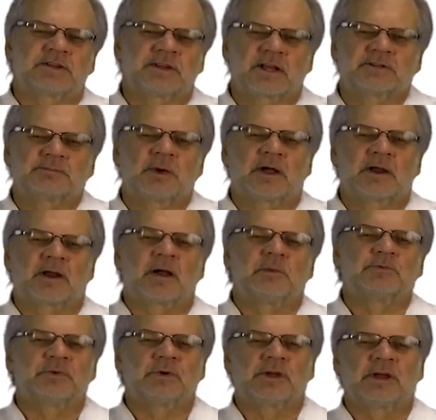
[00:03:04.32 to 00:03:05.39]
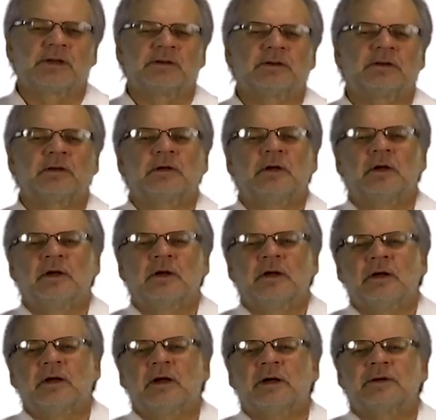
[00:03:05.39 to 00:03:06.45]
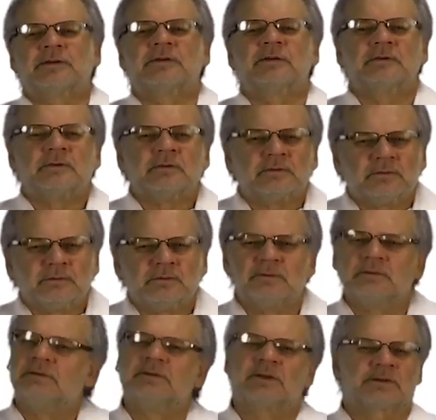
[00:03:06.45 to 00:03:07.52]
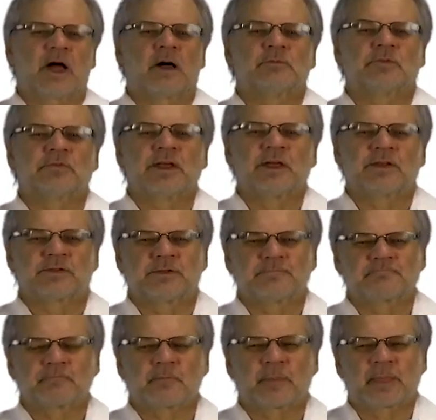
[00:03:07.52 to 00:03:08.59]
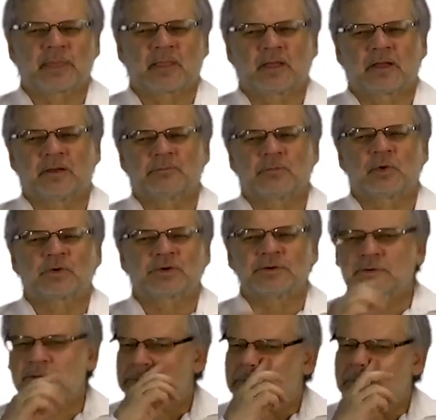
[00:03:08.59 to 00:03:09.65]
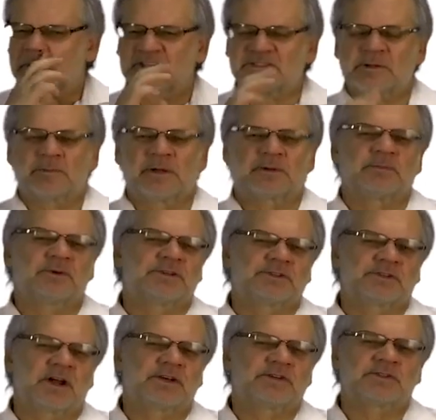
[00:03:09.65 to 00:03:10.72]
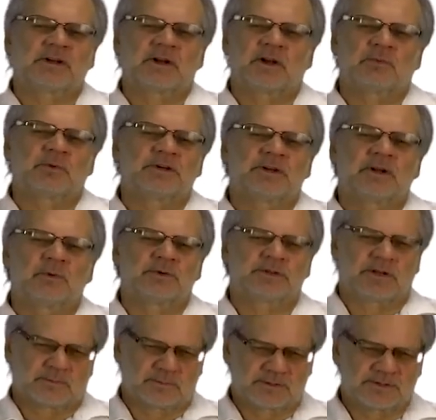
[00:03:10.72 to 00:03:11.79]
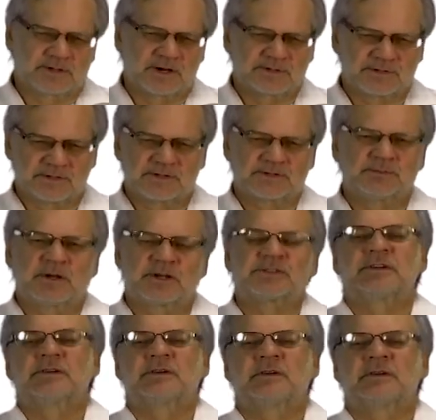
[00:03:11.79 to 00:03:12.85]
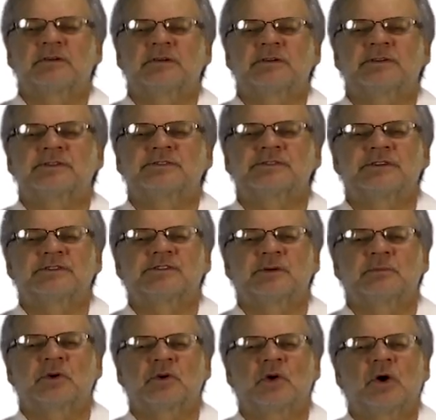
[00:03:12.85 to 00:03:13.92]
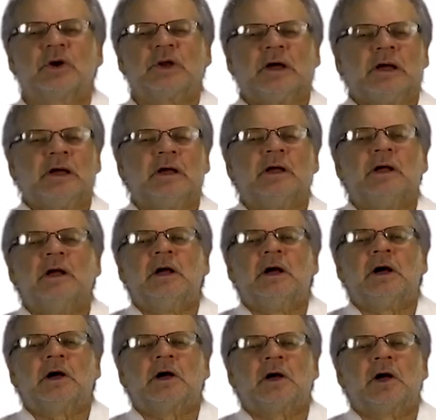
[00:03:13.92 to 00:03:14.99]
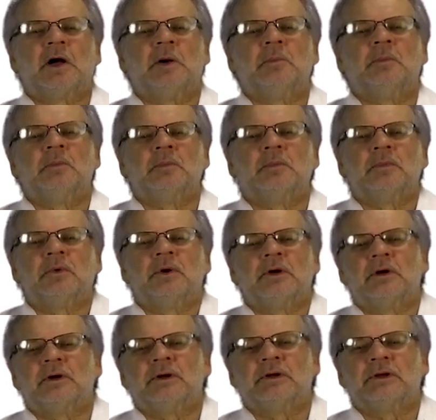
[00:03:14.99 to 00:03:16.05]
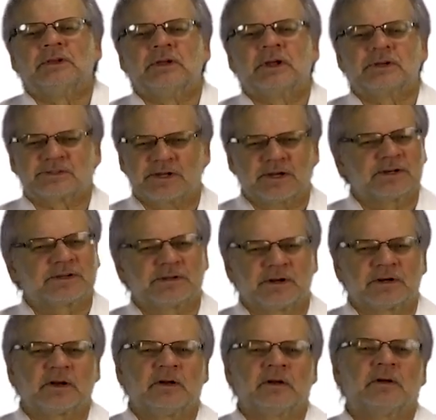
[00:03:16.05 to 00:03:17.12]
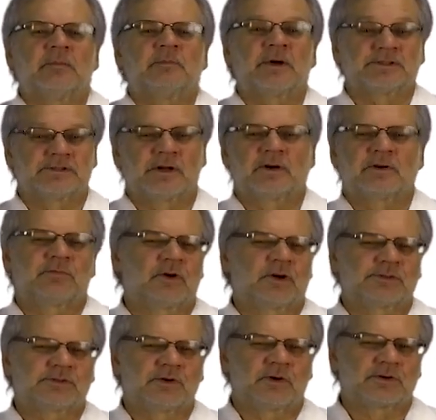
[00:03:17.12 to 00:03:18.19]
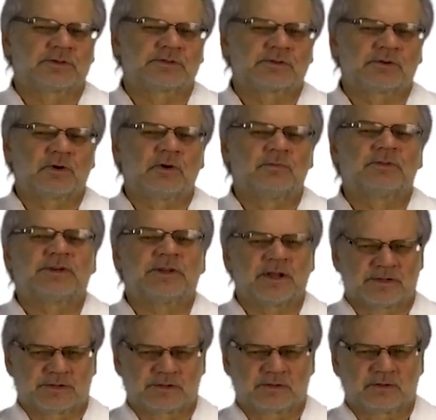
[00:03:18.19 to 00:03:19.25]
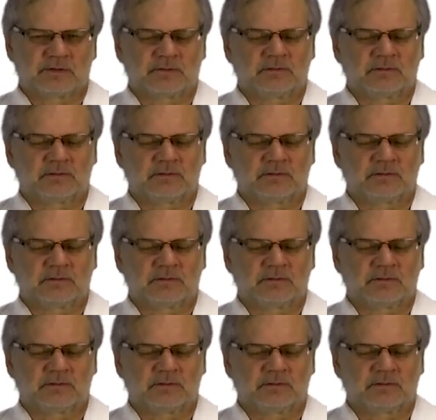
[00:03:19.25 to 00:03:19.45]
a taxpayer comes to an end at the time of death. Important, there's some administration. I don't want to deal with administration this much in this seminar. The executor must notify SARS of the death,